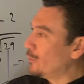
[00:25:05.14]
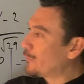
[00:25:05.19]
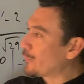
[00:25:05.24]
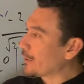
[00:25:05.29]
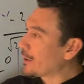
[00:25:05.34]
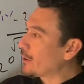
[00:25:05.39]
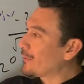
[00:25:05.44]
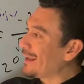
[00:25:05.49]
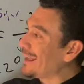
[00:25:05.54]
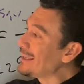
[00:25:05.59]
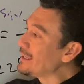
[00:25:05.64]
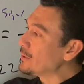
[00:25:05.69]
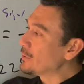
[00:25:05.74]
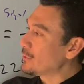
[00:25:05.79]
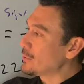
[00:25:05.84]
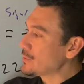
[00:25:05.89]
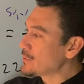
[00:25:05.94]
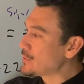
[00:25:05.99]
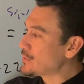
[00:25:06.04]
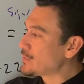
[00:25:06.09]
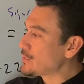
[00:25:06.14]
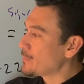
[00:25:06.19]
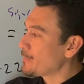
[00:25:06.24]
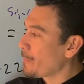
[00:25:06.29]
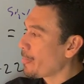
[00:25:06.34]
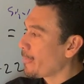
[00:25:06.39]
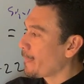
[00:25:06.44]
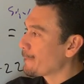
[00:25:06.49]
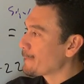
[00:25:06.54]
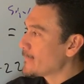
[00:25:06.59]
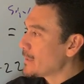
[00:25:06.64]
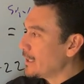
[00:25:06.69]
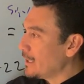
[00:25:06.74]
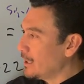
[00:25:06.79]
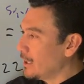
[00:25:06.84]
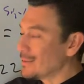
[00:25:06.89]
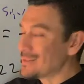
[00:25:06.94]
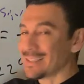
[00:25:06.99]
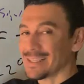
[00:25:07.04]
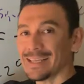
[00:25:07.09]
for your angles,
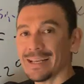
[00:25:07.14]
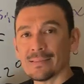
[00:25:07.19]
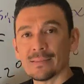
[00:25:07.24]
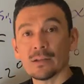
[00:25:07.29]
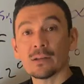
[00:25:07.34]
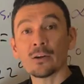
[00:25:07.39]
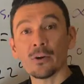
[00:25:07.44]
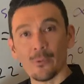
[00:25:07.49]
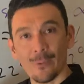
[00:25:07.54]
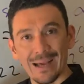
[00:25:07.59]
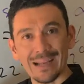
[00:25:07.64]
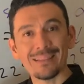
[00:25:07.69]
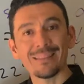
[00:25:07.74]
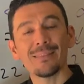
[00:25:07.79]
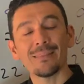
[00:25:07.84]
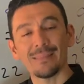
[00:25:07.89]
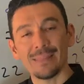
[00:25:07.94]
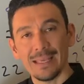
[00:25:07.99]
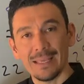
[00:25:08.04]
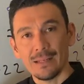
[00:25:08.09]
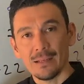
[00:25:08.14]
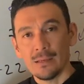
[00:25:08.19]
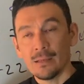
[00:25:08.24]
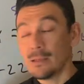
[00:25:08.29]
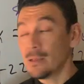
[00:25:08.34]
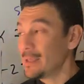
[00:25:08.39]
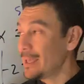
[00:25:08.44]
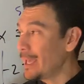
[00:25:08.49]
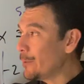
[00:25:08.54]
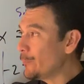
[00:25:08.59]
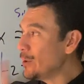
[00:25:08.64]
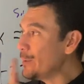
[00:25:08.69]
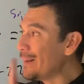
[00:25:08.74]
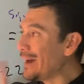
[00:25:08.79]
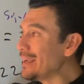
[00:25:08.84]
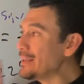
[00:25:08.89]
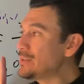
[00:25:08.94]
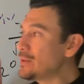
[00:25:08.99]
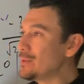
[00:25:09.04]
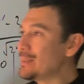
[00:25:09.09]
to get the correct theta. And we
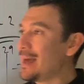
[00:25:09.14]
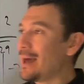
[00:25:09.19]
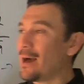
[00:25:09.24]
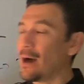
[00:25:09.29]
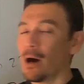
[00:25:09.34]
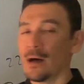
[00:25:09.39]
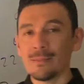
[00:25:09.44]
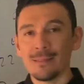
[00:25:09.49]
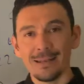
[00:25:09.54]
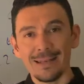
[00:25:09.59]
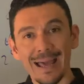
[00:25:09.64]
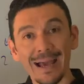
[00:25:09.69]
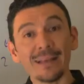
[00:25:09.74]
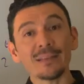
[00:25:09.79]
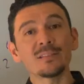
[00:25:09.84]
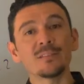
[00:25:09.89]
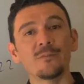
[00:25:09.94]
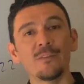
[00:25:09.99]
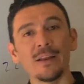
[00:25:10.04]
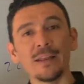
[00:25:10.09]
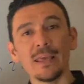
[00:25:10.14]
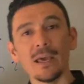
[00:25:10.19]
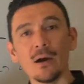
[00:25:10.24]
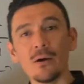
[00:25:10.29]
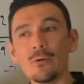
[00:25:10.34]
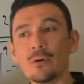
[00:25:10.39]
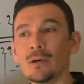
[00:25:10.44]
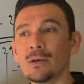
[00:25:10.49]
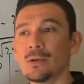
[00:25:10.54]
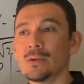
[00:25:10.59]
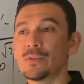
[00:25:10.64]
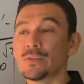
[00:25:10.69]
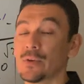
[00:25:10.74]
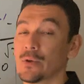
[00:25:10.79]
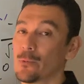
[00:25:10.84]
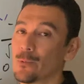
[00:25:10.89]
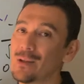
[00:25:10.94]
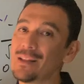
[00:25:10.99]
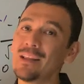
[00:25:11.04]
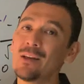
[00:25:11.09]
might do that on the next video, so
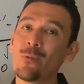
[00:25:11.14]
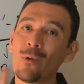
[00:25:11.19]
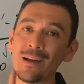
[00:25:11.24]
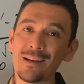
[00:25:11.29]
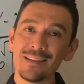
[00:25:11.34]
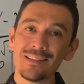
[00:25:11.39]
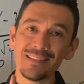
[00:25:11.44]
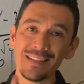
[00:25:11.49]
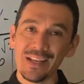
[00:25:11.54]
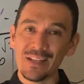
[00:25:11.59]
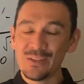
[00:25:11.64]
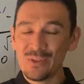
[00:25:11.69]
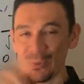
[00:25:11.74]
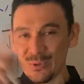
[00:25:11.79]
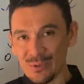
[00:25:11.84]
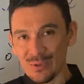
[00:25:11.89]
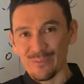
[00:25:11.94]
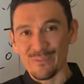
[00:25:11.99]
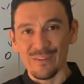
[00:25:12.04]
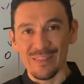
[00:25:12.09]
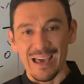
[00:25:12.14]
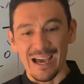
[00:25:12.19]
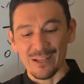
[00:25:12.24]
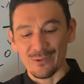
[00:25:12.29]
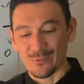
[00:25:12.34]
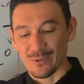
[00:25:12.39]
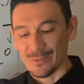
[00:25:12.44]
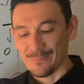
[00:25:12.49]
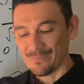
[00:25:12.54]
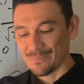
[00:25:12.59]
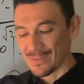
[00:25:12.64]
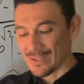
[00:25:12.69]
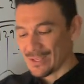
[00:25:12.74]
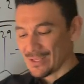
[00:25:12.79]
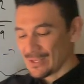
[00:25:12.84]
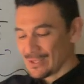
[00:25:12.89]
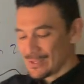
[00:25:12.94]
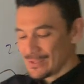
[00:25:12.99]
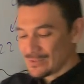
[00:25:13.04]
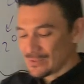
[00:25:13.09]
you really want to stay tuned for that one.
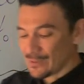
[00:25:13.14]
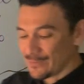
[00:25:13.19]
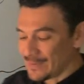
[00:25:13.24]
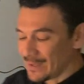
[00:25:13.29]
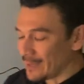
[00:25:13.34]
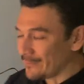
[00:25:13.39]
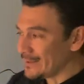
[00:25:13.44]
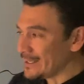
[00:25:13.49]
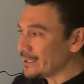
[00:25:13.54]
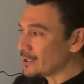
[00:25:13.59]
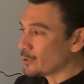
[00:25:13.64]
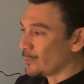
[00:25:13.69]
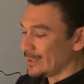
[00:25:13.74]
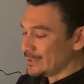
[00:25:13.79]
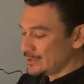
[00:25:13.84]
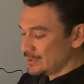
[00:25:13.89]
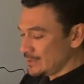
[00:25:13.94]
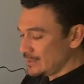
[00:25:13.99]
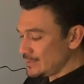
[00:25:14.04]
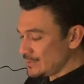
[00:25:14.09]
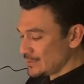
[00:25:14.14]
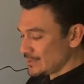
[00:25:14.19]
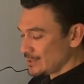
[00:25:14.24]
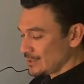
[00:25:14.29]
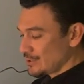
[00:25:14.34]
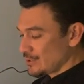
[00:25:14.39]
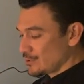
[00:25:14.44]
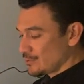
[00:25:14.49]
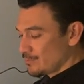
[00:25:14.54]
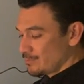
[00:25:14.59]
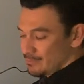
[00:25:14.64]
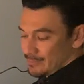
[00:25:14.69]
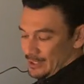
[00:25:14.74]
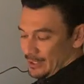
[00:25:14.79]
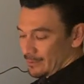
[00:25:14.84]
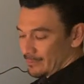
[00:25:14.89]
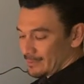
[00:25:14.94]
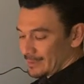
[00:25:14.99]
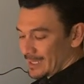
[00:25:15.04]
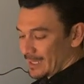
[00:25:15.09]
So if you have any questions, just
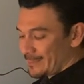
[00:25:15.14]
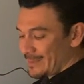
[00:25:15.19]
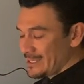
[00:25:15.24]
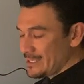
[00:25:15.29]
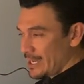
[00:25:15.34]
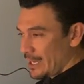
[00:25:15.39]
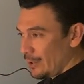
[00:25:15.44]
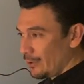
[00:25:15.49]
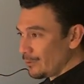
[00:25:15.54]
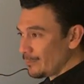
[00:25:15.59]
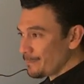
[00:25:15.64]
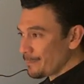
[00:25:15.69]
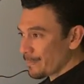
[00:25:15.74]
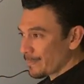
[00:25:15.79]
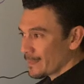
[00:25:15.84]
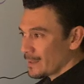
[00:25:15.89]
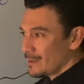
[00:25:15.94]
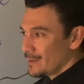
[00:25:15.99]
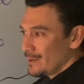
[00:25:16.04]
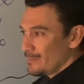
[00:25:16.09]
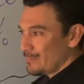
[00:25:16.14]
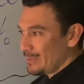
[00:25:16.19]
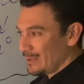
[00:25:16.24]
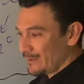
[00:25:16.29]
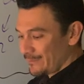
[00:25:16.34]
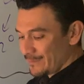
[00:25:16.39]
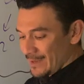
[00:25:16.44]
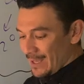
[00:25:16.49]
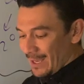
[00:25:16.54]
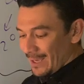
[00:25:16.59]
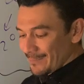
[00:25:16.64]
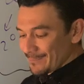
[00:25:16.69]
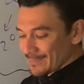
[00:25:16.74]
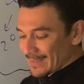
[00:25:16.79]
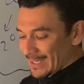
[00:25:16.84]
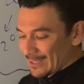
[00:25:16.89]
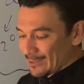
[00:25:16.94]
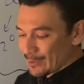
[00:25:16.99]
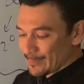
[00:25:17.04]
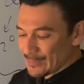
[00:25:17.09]
let me know. But if not,
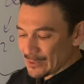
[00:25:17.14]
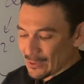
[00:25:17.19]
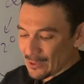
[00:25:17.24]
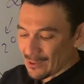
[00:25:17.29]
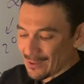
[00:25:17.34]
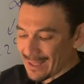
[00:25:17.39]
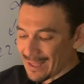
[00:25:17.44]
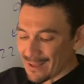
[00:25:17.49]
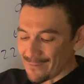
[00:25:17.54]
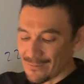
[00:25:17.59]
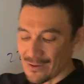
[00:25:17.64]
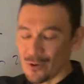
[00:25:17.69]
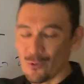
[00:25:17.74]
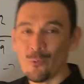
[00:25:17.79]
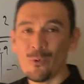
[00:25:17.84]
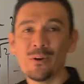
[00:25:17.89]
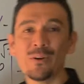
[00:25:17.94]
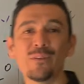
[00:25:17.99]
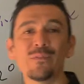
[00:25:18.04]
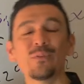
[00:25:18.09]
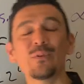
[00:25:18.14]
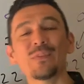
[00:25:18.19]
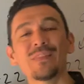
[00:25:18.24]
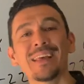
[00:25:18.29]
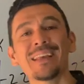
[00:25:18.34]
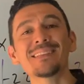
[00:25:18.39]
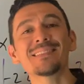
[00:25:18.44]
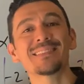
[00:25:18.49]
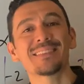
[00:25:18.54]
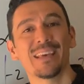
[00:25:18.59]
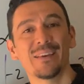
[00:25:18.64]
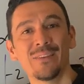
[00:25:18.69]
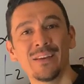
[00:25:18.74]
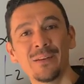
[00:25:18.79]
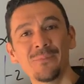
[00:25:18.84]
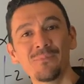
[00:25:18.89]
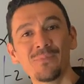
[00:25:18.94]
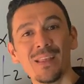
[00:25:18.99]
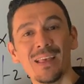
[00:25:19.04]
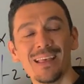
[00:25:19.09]
I hope you all have a wonderful
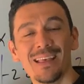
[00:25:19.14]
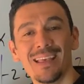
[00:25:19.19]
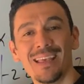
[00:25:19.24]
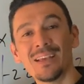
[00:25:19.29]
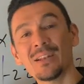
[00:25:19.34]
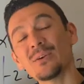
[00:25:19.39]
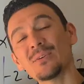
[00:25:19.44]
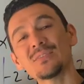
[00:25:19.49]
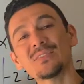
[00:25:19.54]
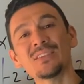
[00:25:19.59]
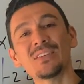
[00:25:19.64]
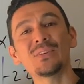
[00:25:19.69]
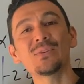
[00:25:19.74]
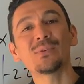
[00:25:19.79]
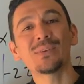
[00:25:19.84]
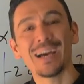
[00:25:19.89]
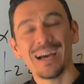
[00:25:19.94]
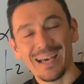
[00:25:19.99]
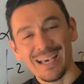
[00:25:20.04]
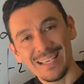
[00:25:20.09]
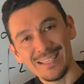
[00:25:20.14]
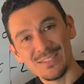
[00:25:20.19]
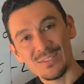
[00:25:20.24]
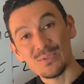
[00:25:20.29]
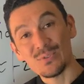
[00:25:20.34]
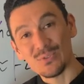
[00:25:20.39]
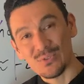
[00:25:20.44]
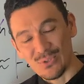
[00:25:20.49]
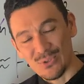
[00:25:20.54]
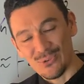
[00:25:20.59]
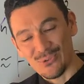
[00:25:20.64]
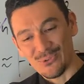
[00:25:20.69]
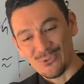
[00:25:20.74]
Thanksgiving, and I'll see you guys soon.